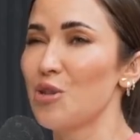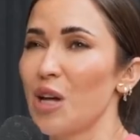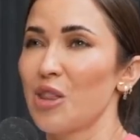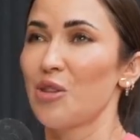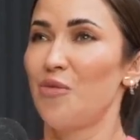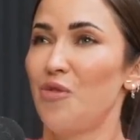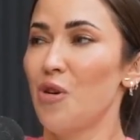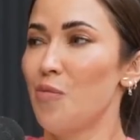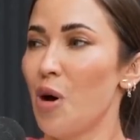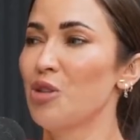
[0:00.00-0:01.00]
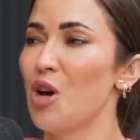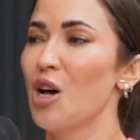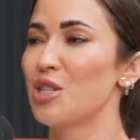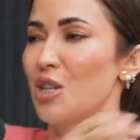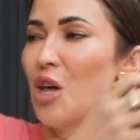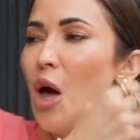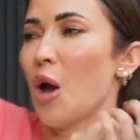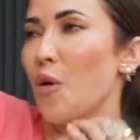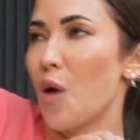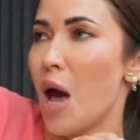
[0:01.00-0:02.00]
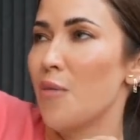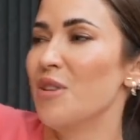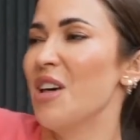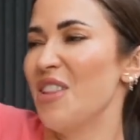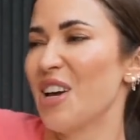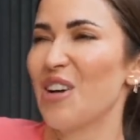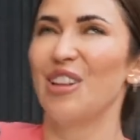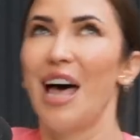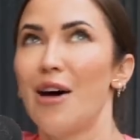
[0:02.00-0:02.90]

do like the football toss and the grab and then they go laugh.